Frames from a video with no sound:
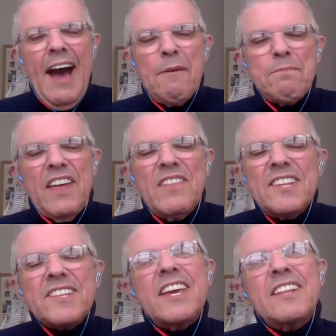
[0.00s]
Then the
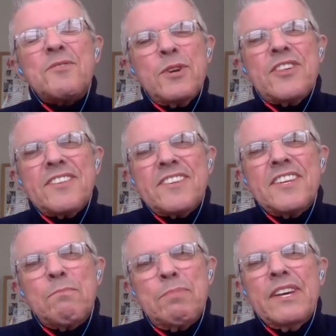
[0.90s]
scene switches to
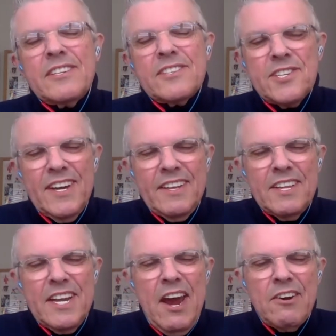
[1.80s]
the beach in
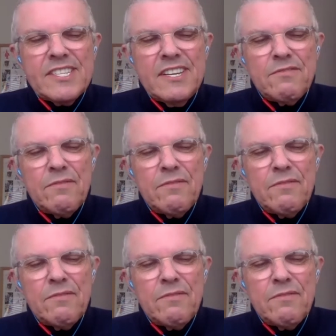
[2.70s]
the narrative.